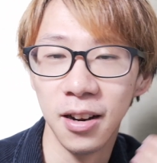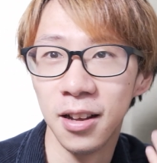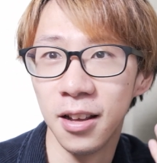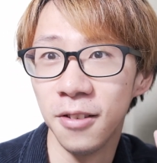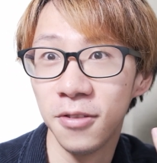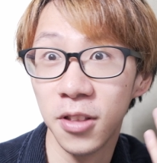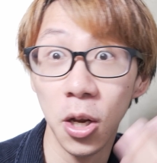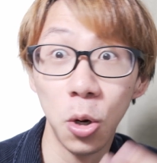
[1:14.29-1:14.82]

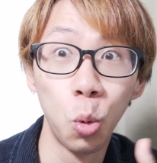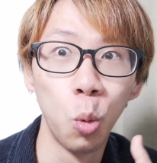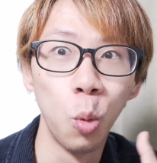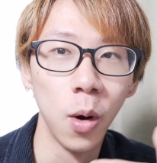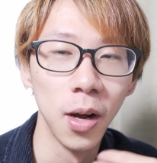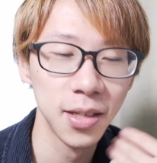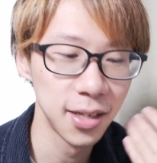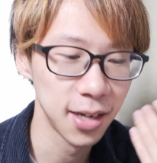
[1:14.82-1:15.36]
if there
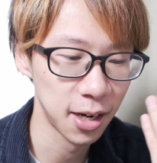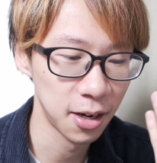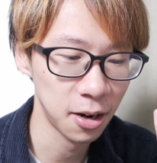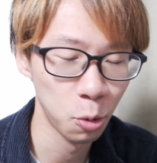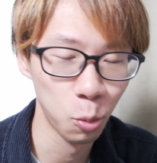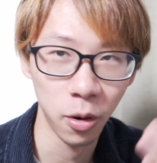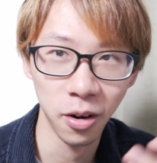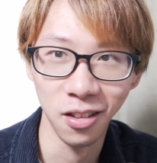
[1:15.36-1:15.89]
was an
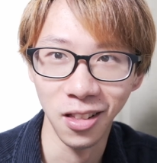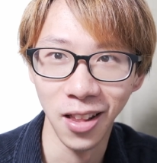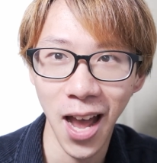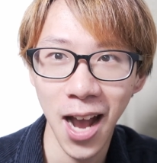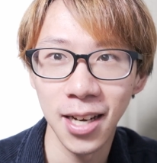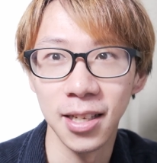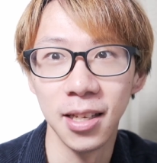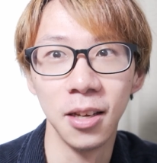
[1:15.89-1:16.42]
area where it
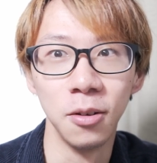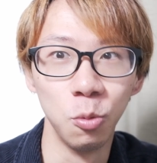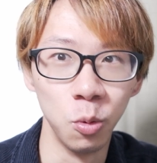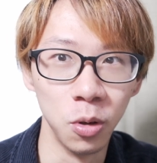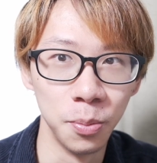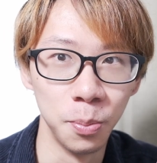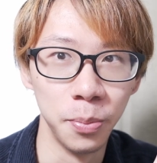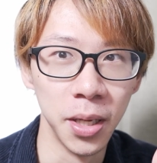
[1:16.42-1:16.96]
lacked, it
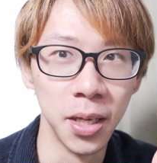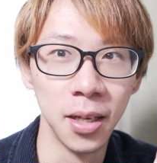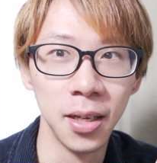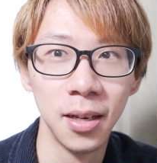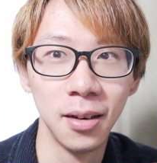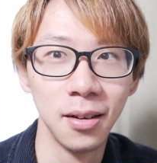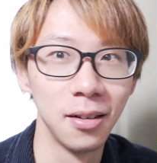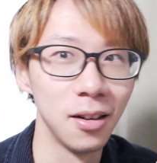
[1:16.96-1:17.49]
would
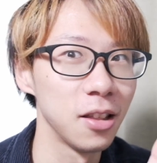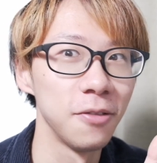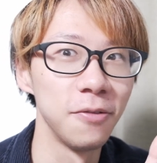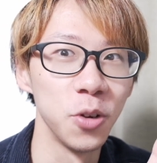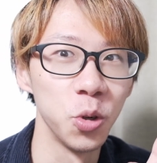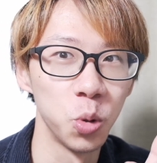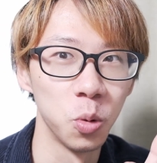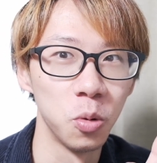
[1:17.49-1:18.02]
be not the
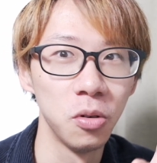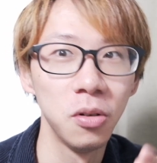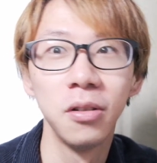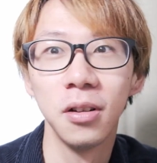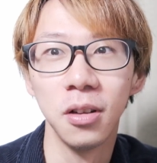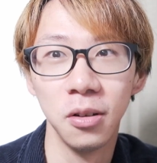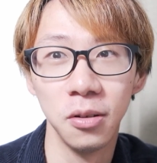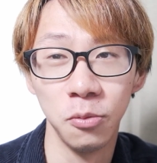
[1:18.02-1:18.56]
visual,
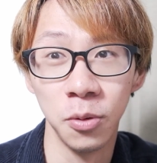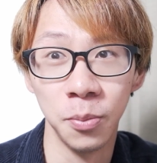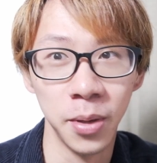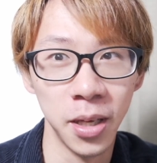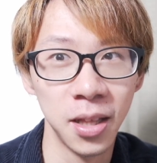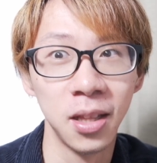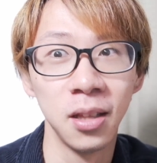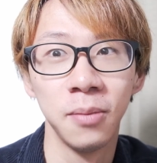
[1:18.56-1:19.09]
it would
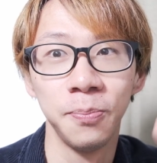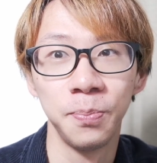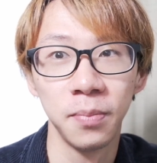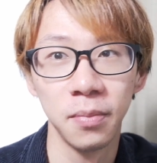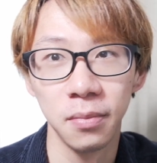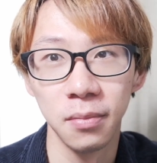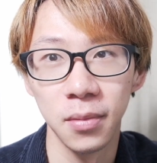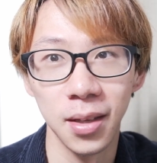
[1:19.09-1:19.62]
be
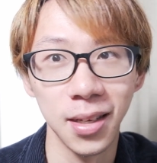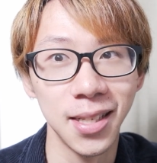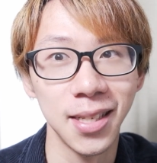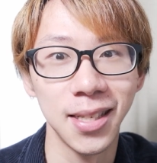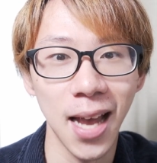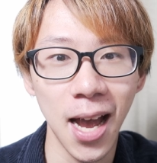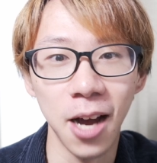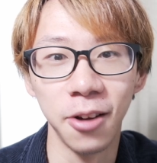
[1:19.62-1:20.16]
the
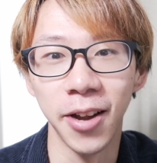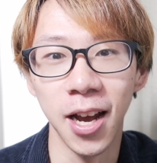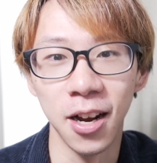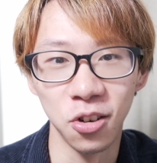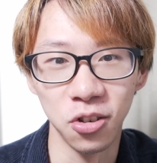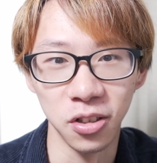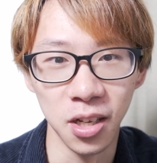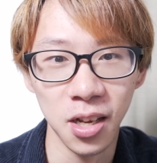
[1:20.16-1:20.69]
sound
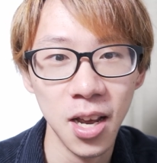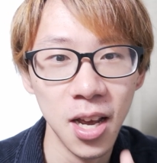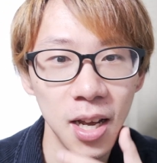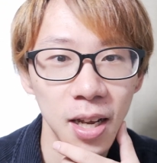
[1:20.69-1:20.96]
actually.